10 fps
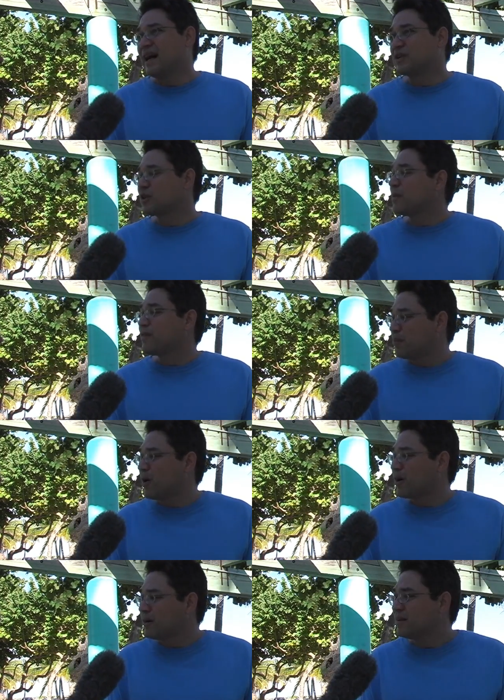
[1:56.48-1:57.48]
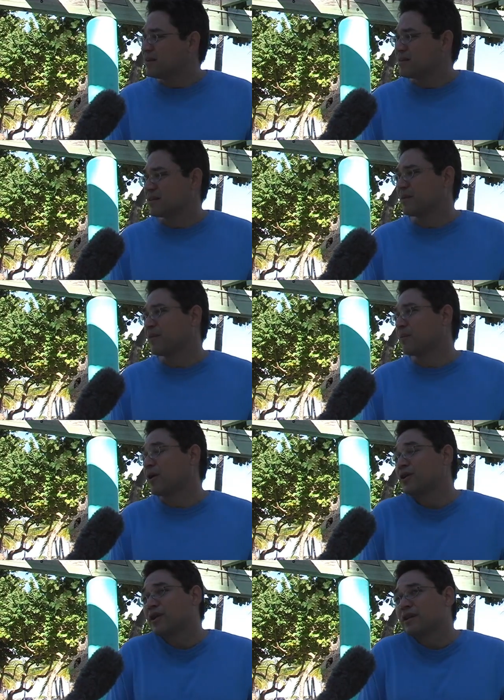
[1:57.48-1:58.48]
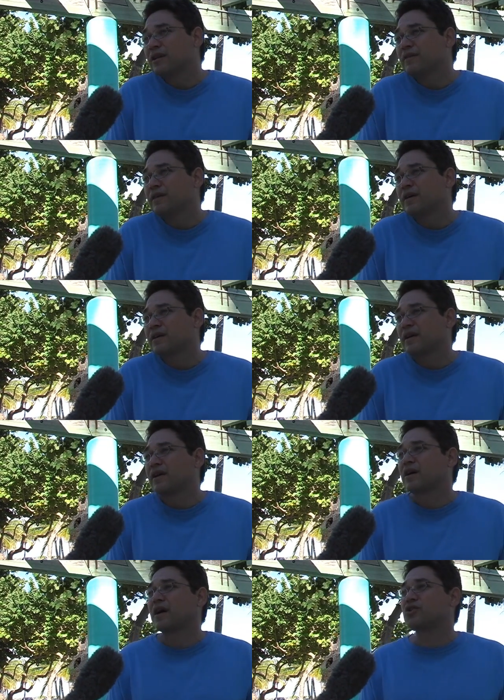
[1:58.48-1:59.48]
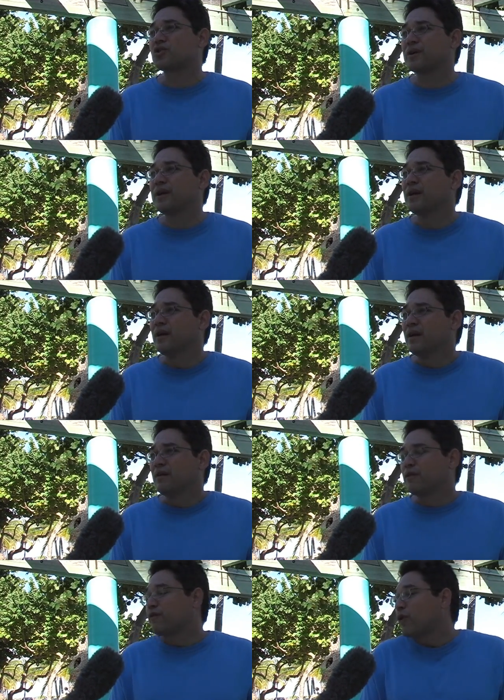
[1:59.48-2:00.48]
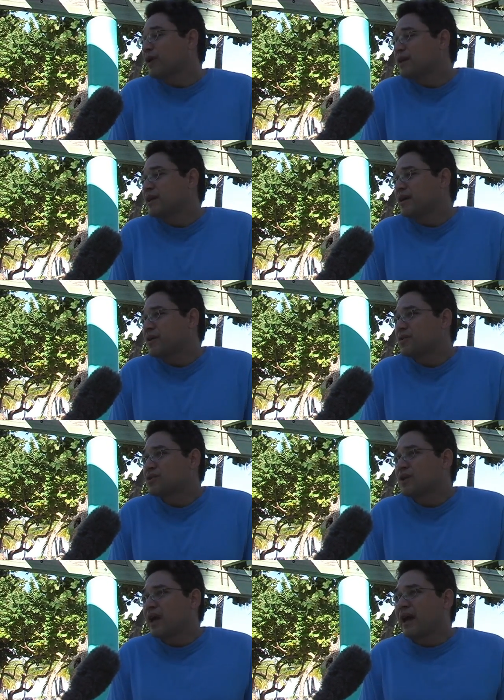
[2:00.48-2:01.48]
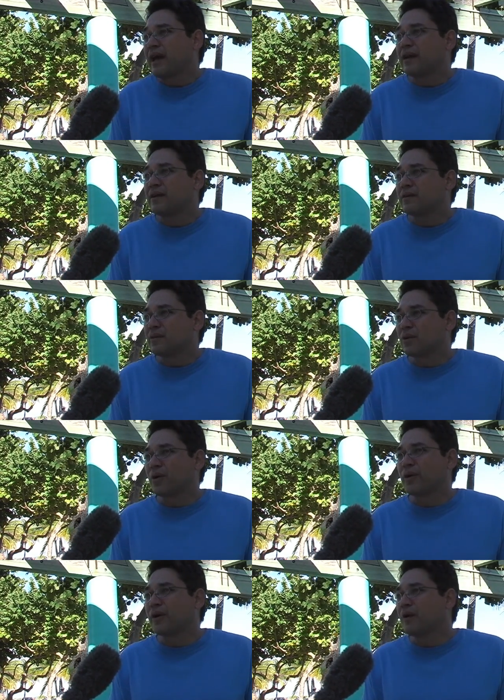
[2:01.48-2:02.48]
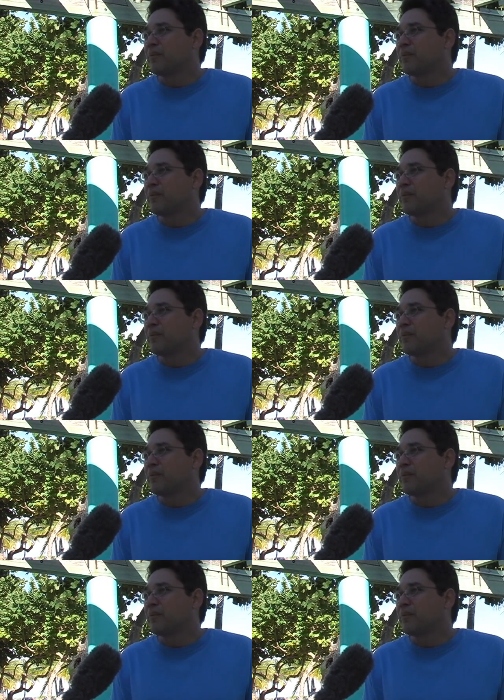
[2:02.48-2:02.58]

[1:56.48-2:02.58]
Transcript: Some of them are. Some of them are. You could live in a country for 40 years and learn a